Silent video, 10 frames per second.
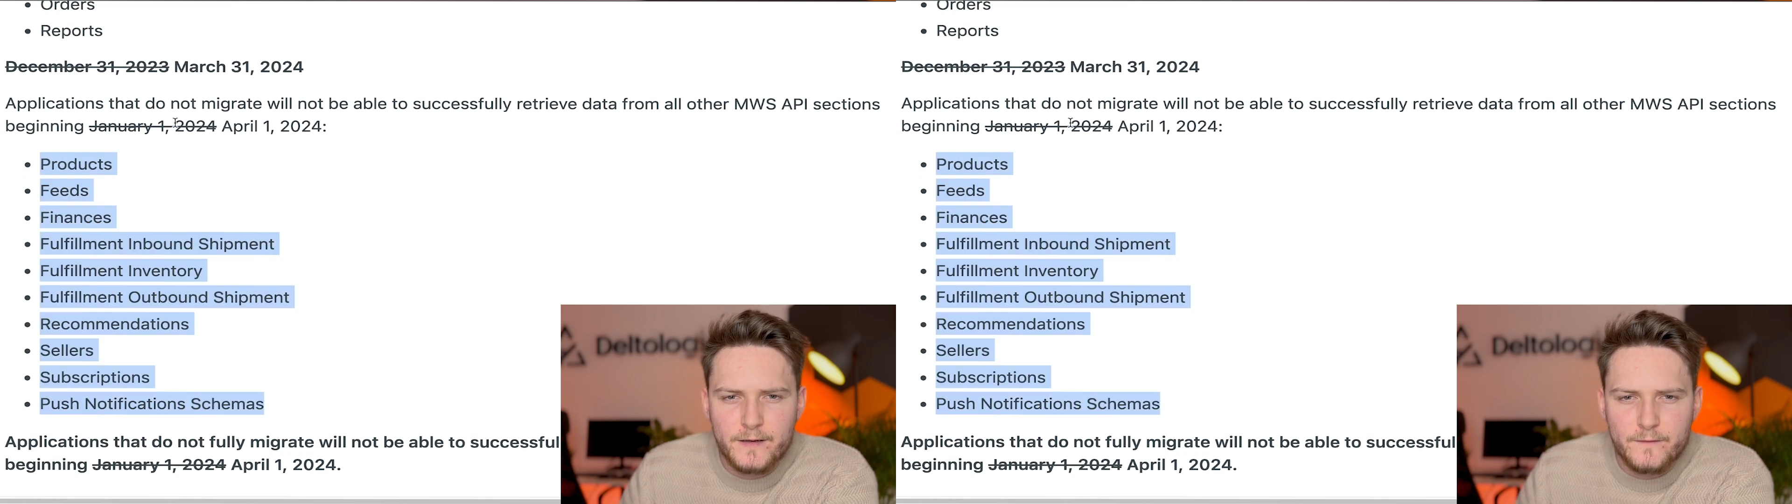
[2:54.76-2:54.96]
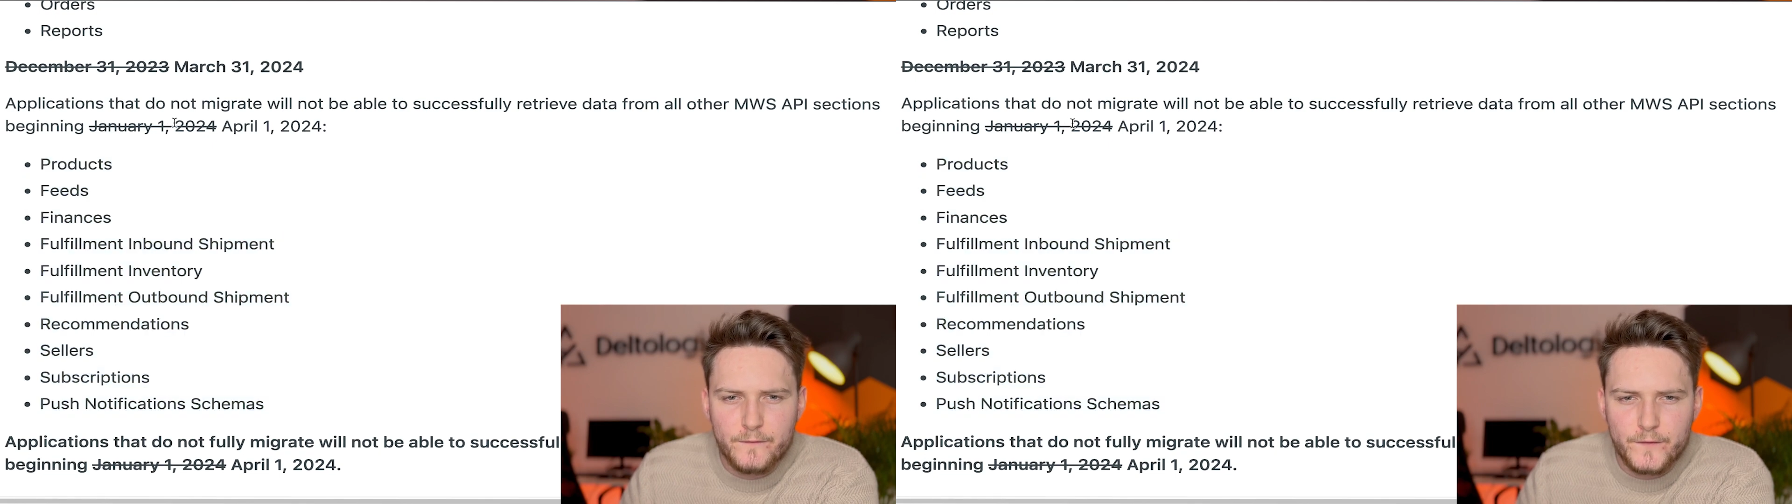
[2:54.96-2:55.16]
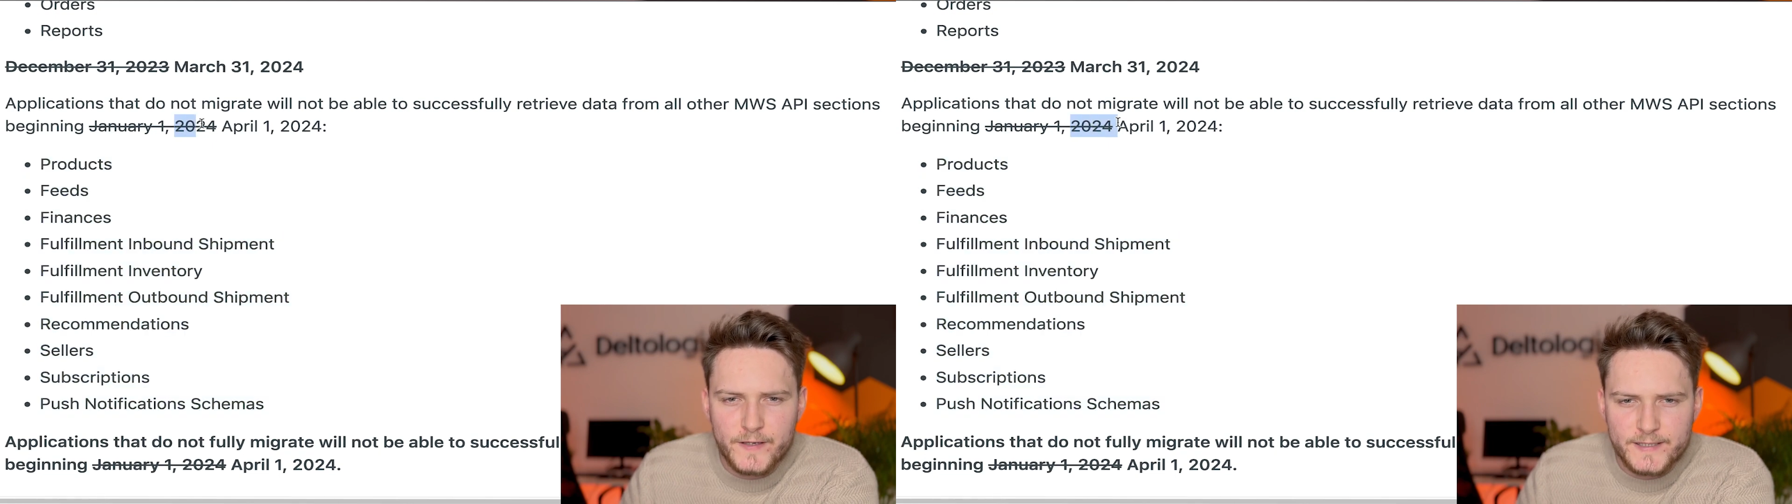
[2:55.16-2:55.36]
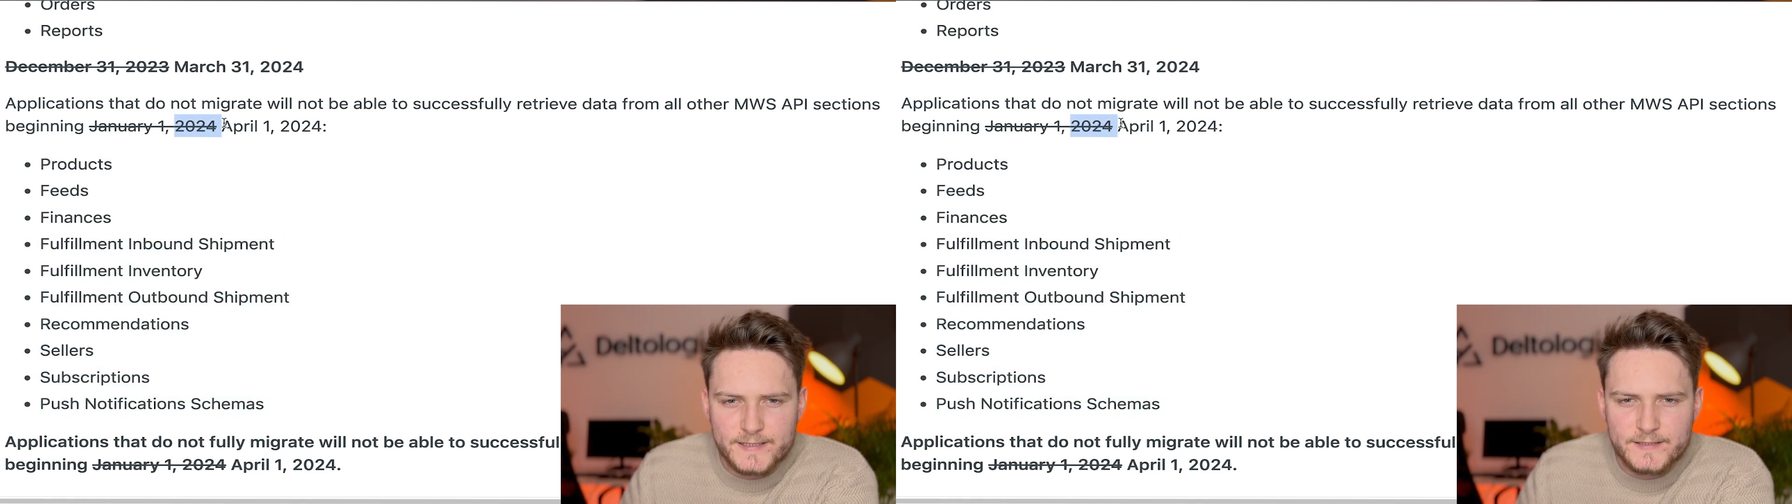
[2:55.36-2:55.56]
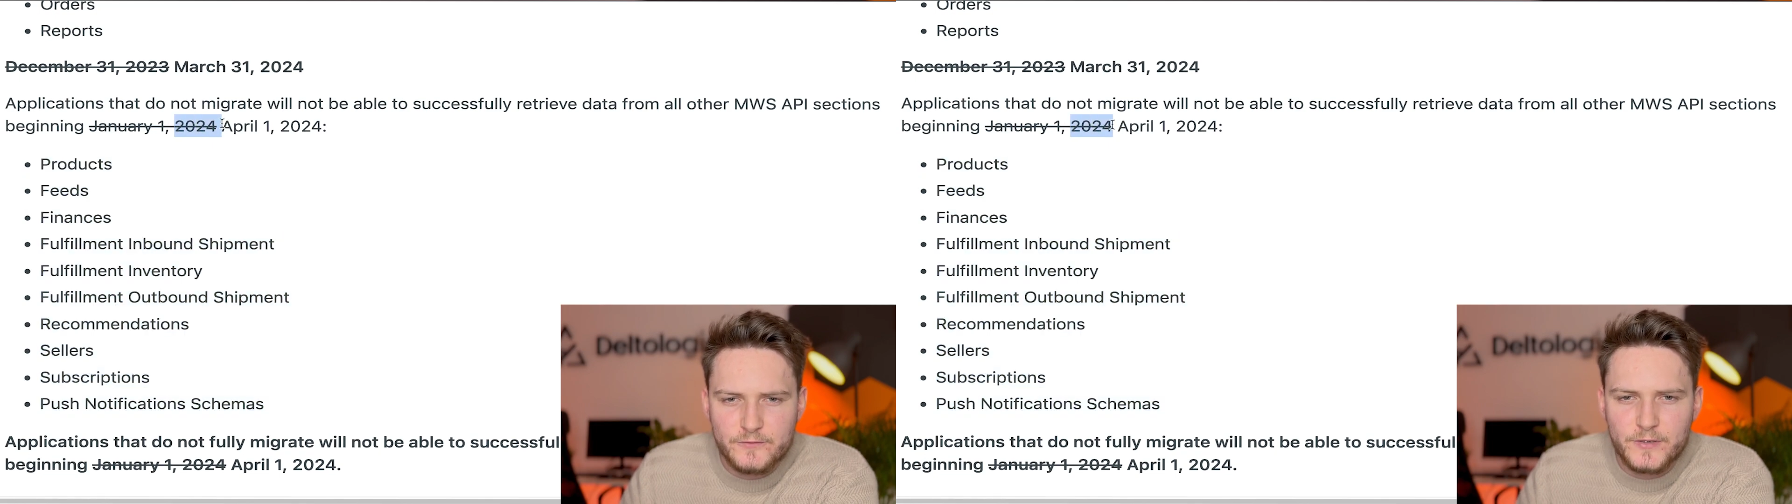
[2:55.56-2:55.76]

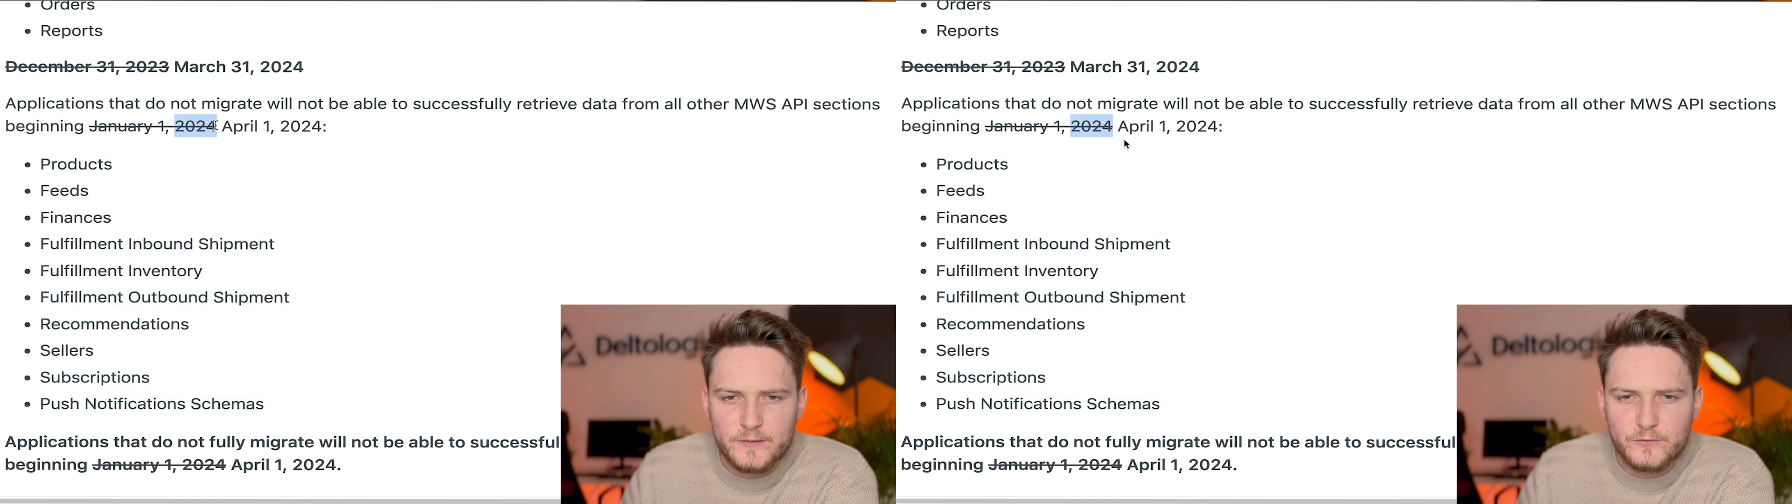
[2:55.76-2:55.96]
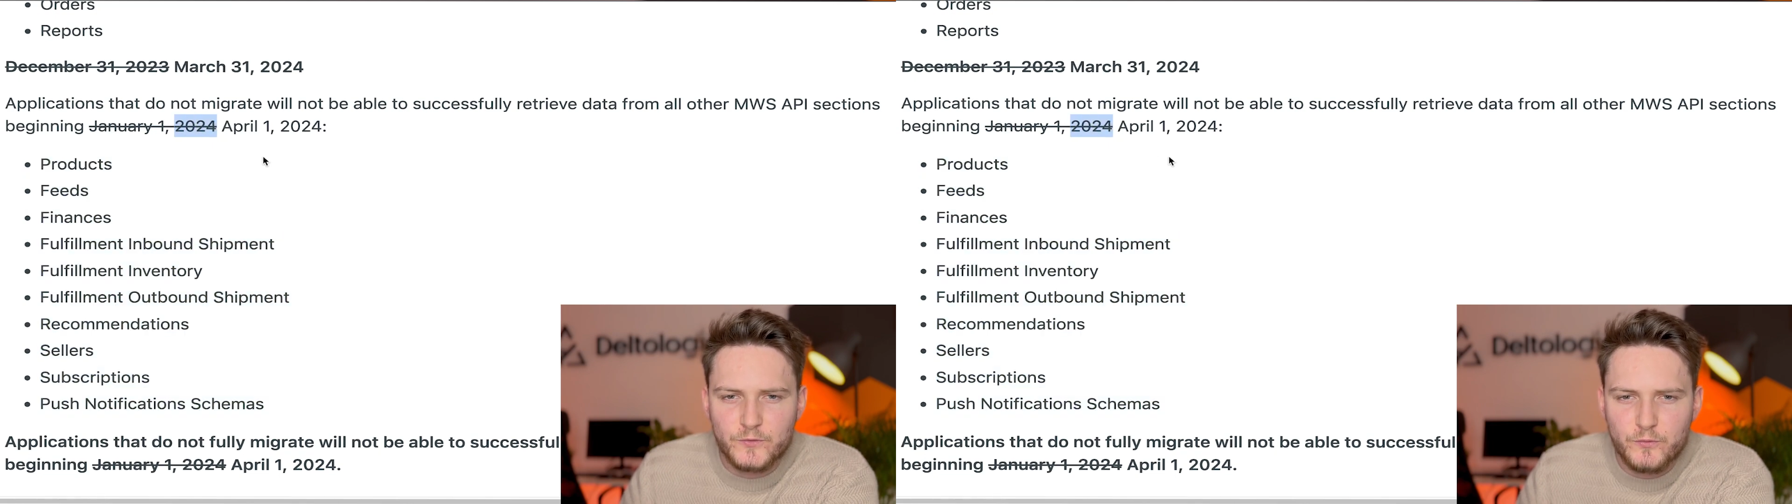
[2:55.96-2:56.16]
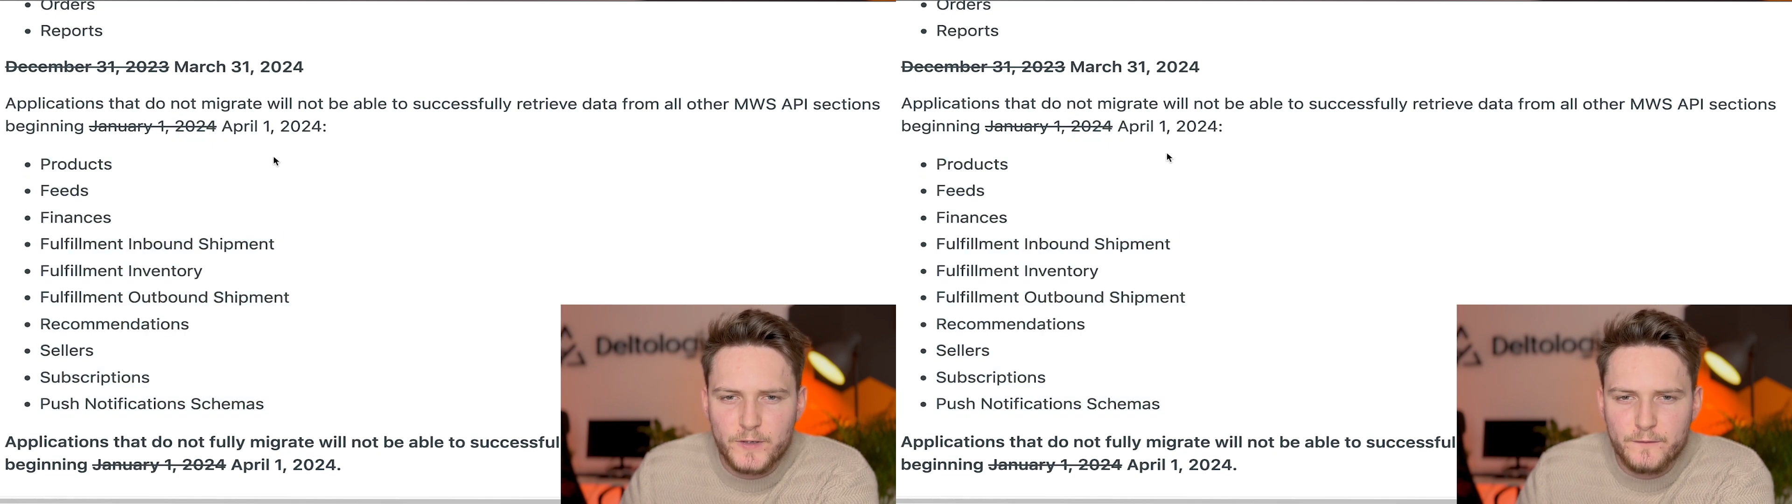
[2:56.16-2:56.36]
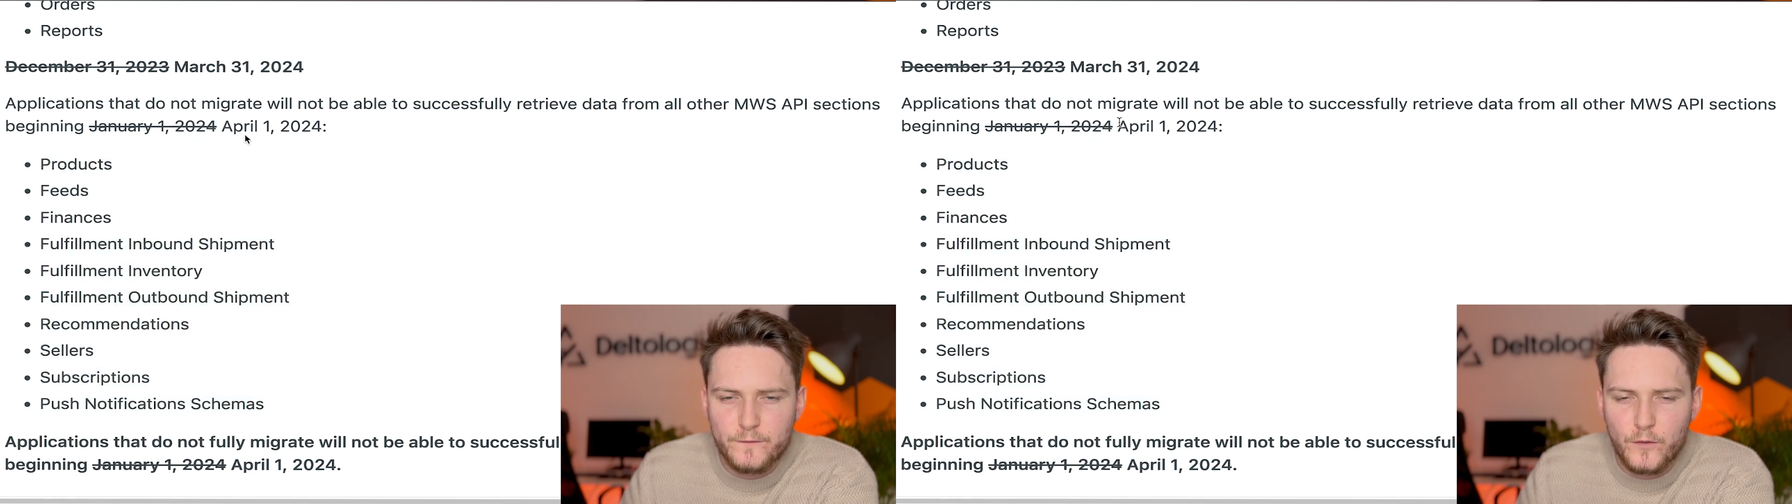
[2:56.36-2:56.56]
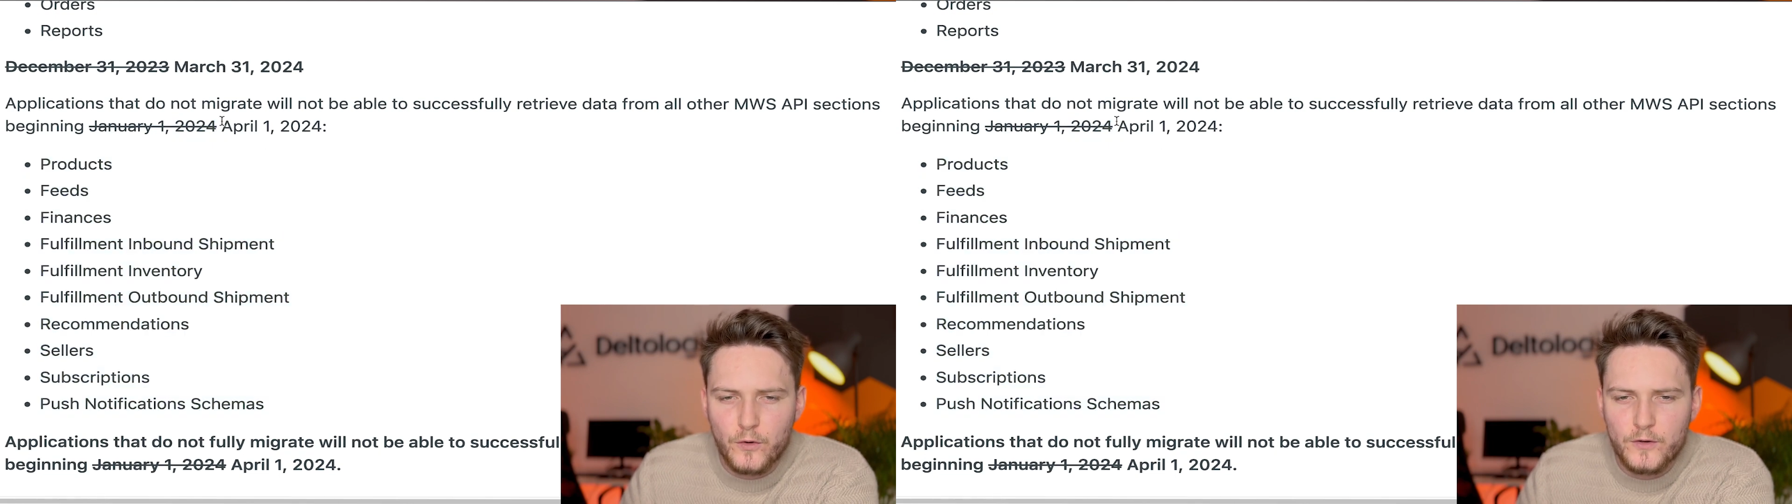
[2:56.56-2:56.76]
1st,
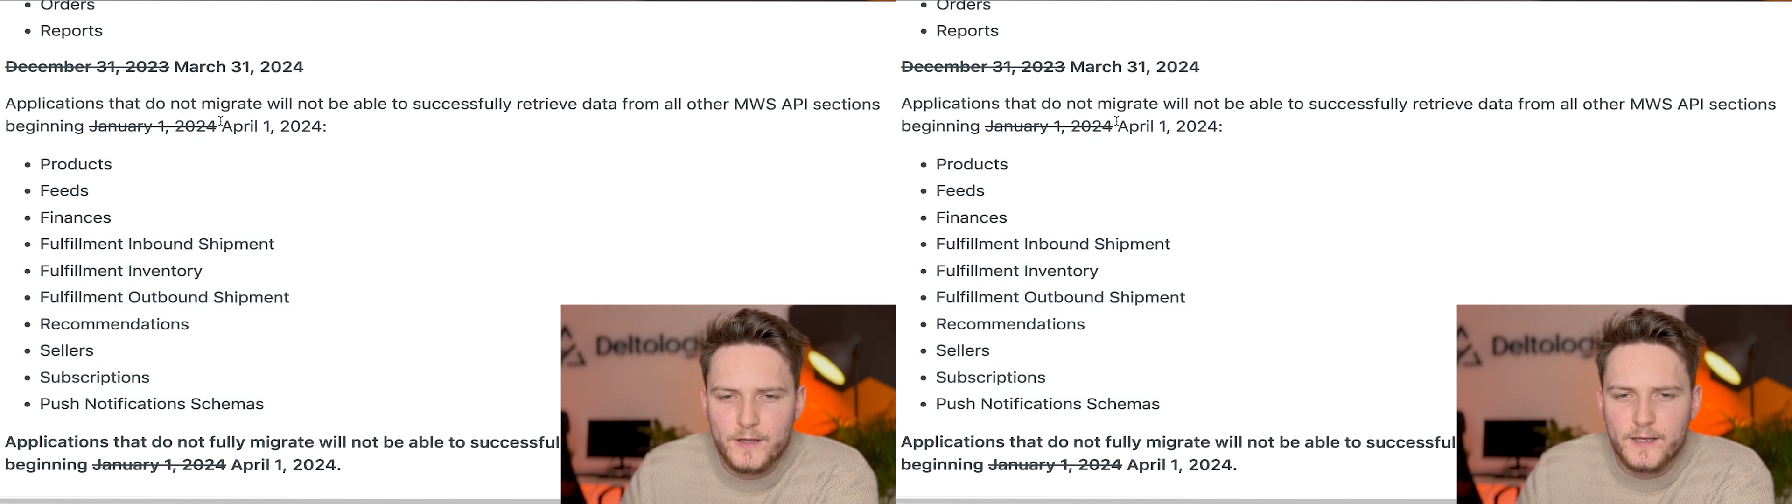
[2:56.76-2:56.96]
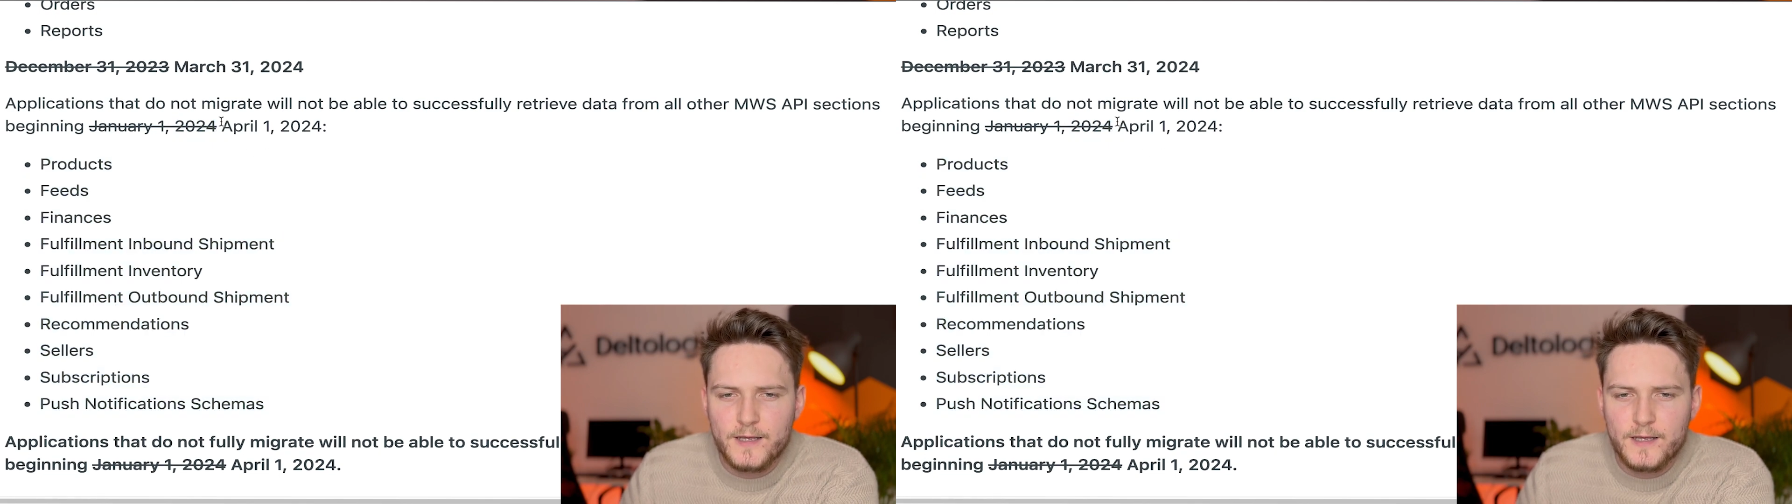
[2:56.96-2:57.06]
2024,